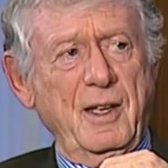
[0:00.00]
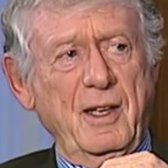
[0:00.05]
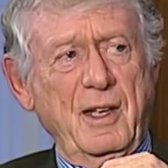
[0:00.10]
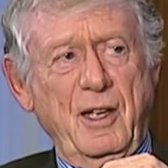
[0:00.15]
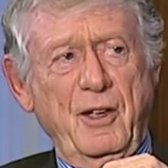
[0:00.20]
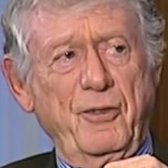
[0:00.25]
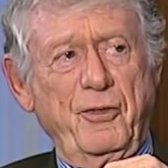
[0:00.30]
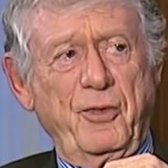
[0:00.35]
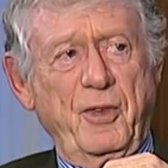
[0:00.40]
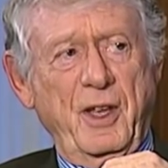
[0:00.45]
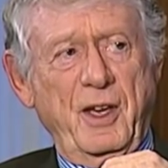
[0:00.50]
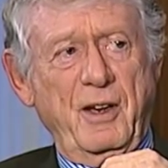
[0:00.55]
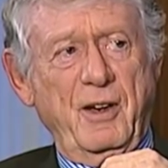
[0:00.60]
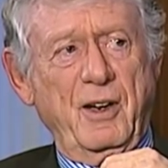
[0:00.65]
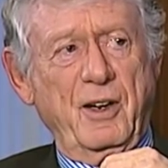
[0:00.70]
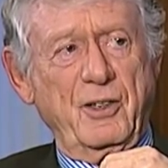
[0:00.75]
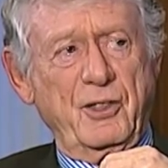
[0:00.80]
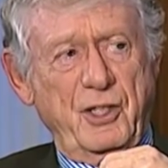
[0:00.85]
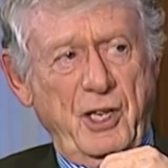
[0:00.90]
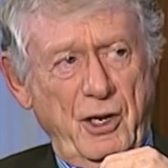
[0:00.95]
if they
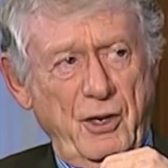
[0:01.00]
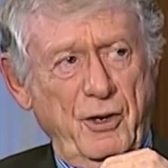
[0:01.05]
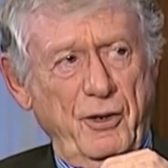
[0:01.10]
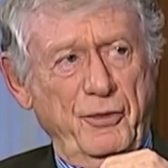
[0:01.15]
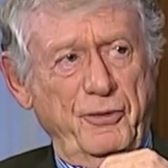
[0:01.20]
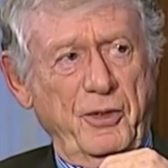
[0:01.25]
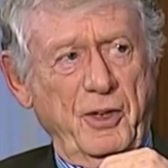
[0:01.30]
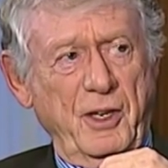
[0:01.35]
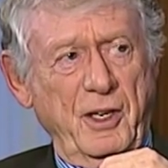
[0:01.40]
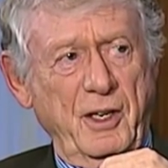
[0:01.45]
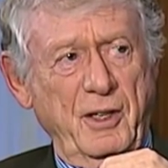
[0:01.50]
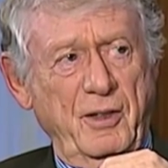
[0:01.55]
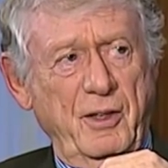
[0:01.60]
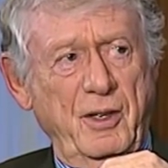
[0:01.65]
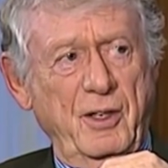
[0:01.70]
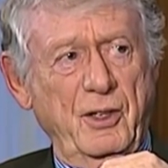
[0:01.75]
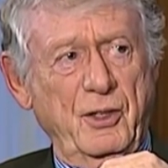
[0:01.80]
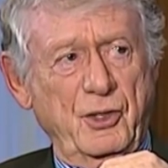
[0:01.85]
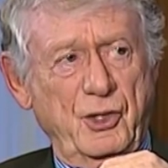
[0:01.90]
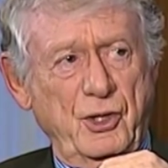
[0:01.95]
are terrified
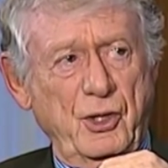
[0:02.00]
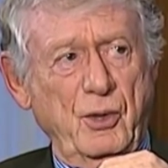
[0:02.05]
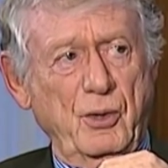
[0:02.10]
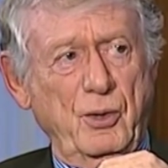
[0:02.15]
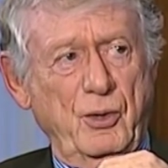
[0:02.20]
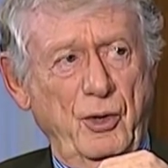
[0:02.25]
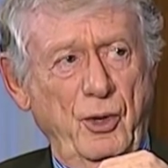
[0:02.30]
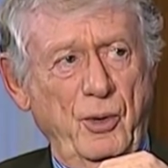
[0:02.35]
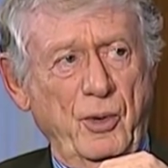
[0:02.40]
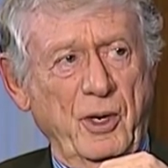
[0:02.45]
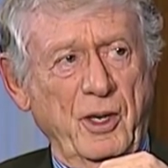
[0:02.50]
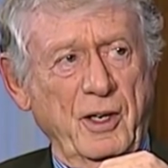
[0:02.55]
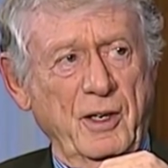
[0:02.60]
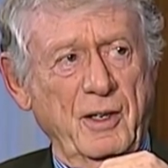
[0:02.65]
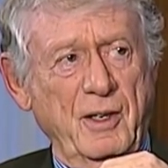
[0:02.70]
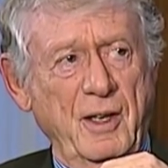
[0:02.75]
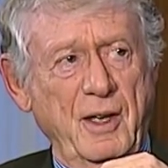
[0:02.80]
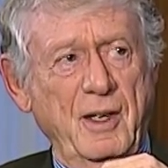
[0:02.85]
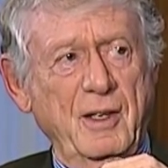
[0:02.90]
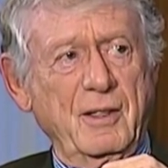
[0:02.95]
that in so doing
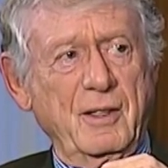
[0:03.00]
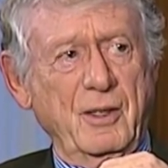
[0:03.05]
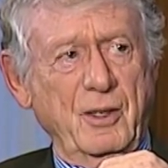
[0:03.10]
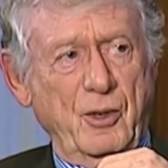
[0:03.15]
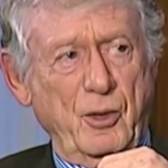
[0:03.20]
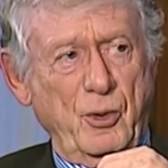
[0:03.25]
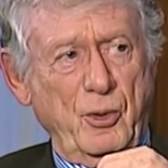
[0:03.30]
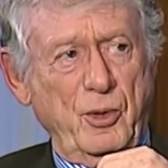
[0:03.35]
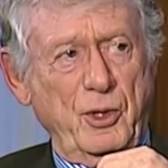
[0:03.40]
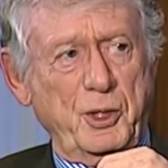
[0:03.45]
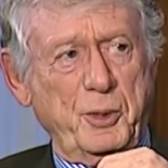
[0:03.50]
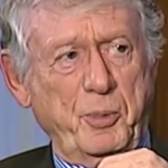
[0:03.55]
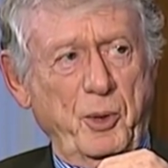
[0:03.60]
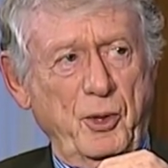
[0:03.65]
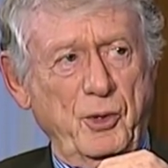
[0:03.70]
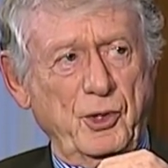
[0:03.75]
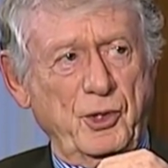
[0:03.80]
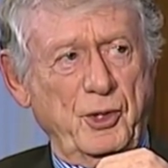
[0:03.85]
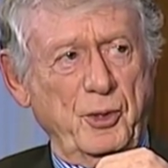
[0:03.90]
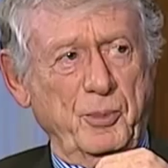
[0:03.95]
they're going to
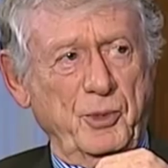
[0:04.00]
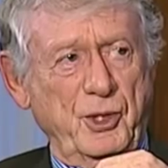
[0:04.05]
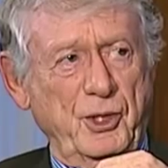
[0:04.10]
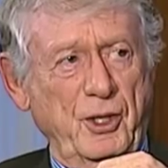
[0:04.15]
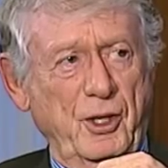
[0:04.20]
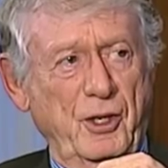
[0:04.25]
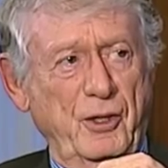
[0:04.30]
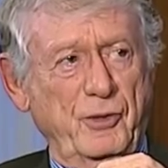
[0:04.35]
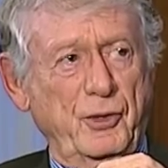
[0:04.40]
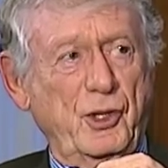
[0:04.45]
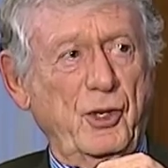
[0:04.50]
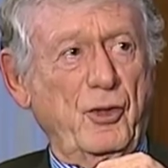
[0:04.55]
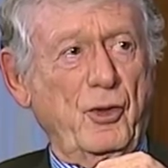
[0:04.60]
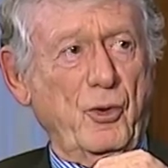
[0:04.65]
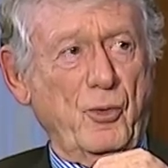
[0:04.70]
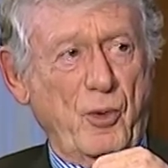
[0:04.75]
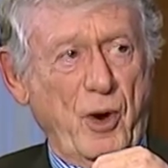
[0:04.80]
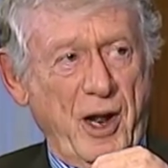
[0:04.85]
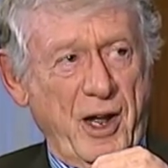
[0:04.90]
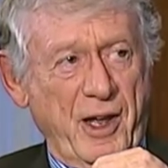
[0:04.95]
expose themselves to
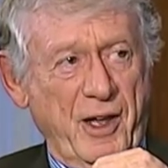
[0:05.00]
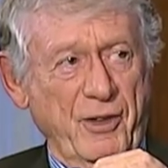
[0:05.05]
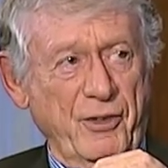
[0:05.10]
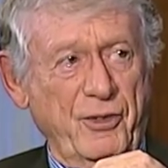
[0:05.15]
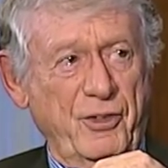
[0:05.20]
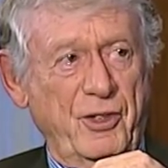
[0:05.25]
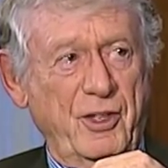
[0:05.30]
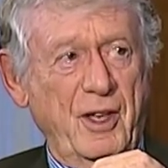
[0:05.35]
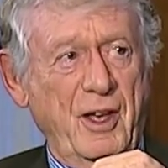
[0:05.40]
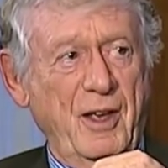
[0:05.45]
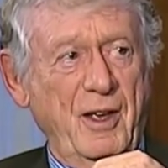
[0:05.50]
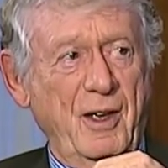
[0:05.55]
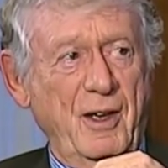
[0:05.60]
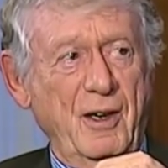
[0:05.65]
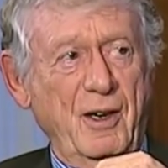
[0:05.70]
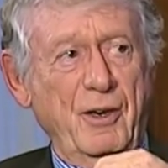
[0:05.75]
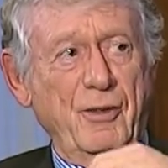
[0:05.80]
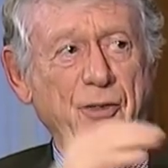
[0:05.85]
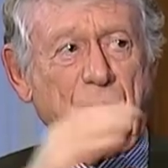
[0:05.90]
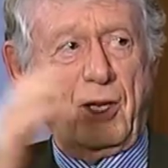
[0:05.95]
the wrath
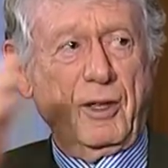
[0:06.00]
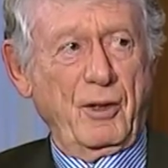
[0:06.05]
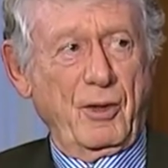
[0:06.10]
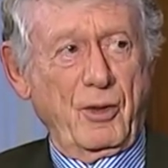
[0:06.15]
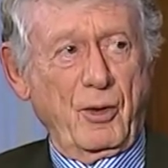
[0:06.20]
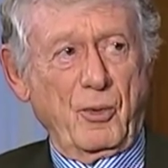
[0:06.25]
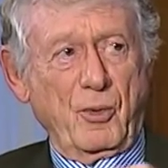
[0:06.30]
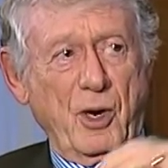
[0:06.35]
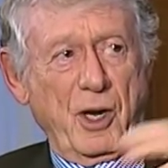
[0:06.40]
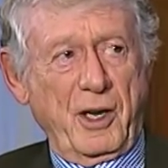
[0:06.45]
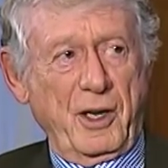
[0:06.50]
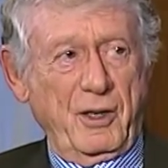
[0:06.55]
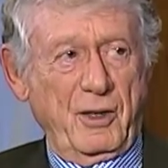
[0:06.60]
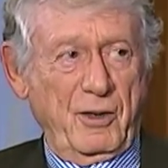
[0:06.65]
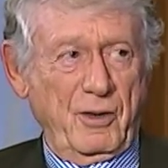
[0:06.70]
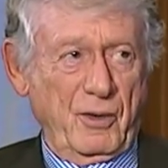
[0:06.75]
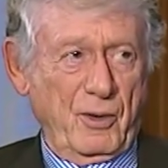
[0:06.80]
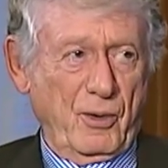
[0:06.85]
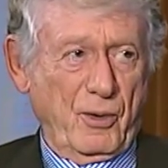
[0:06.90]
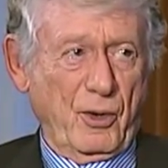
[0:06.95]
of either the right
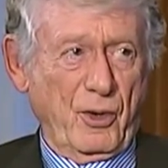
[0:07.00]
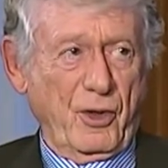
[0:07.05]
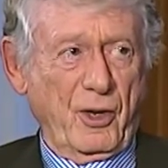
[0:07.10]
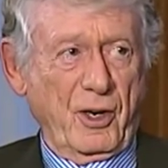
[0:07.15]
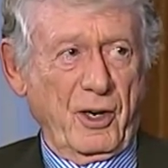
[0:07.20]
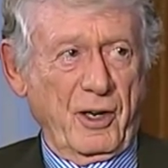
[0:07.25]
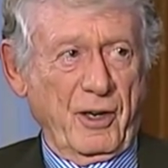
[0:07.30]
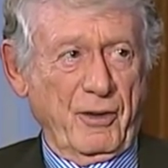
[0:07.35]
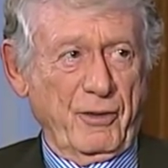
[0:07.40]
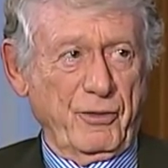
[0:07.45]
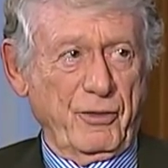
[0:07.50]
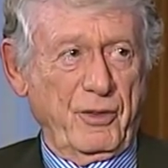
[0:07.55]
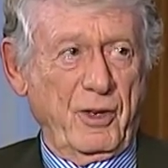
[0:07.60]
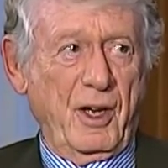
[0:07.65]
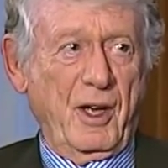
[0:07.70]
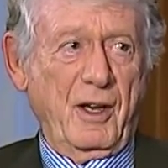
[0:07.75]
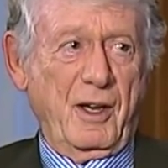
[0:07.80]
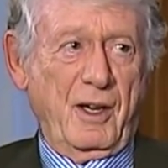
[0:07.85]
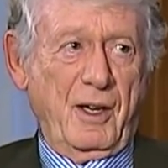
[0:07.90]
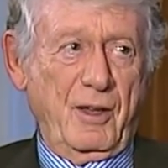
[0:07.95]
or the left,
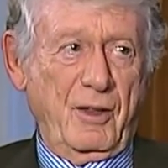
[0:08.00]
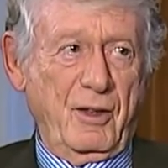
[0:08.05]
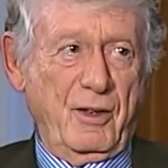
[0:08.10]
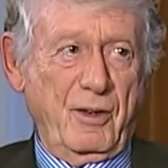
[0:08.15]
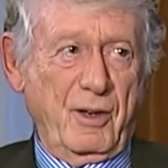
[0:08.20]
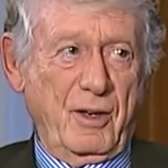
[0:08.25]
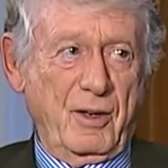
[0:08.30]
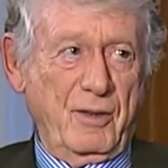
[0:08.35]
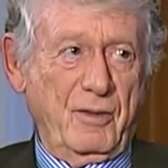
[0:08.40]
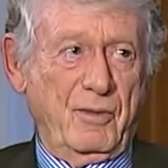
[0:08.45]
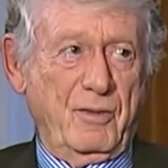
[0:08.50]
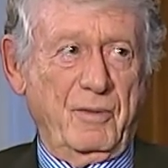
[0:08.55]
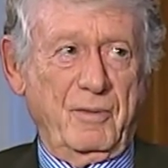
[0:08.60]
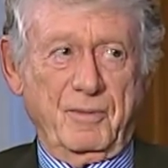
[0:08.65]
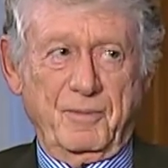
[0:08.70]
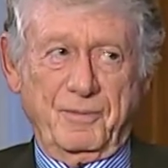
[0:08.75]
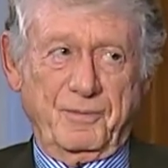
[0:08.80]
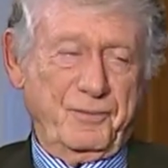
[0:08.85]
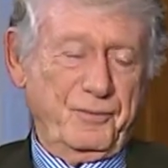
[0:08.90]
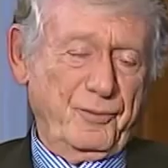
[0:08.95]
either
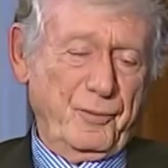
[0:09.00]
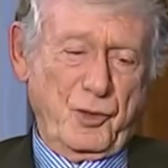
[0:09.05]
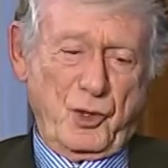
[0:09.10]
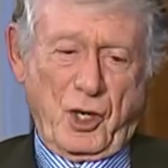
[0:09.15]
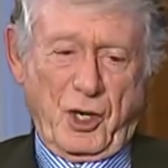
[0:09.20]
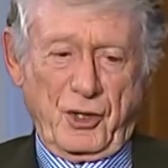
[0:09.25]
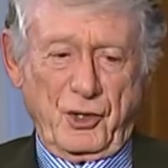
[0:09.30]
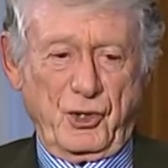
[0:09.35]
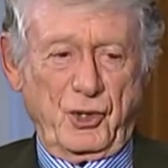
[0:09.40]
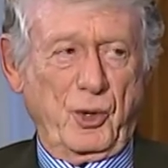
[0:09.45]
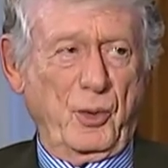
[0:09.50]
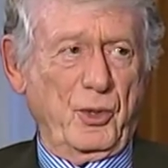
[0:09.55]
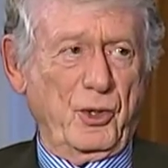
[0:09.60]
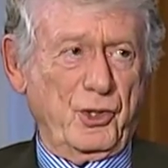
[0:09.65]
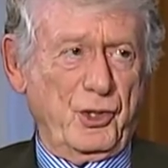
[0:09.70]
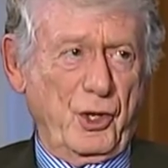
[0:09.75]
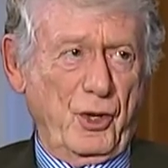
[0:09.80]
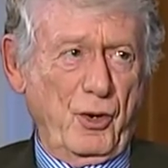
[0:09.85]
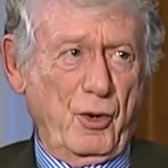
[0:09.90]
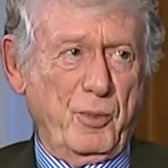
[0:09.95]
Jon
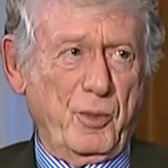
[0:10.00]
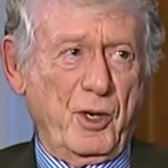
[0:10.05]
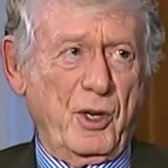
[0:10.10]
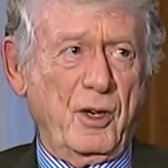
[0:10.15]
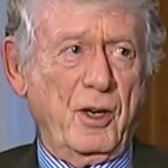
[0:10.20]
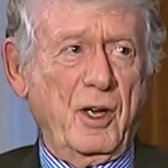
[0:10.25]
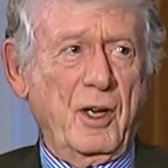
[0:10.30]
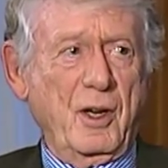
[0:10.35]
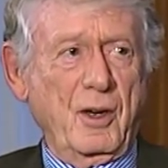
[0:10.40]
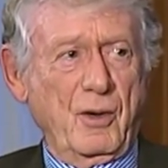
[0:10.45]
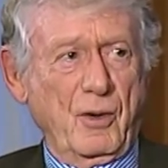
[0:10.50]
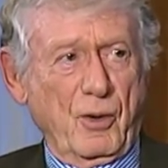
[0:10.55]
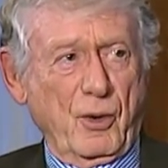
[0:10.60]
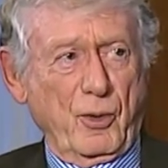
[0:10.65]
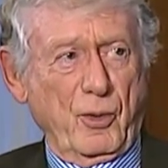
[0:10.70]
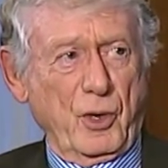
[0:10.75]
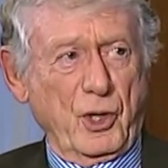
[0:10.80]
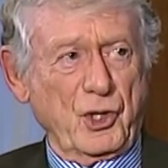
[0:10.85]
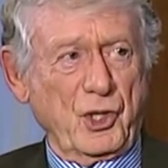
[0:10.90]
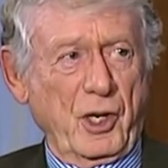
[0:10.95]
Stewart's humor
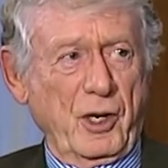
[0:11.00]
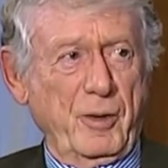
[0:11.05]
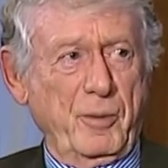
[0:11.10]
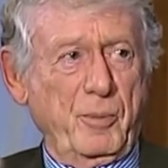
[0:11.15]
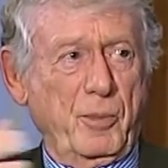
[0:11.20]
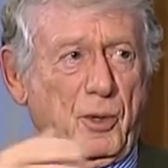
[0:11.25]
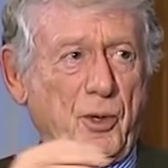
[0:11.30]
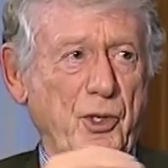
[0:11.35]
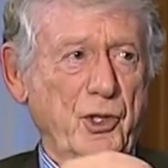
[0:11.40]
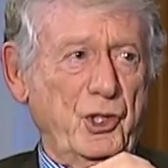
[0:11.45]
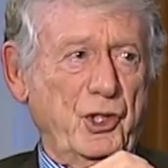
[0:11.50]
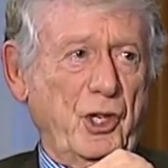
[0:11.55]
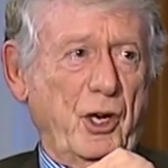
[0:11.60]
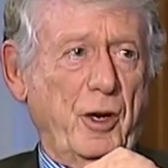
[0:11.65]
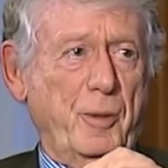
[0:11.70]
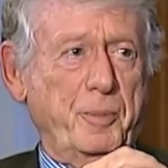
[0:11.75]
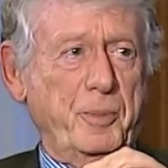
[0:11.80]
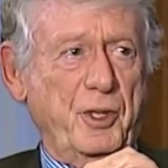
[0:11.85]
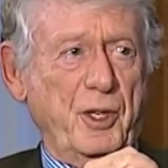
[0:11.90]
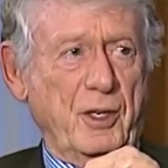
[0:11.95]
or Rush Limbaugh's
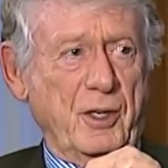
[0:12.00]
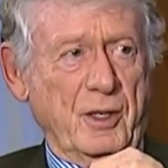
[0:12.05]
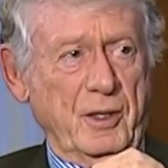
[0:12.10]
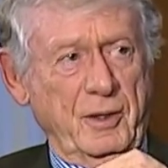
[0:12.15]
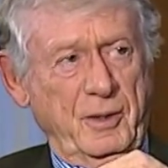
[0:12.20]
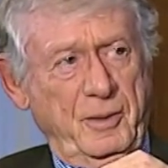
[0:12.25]
sharp tongue.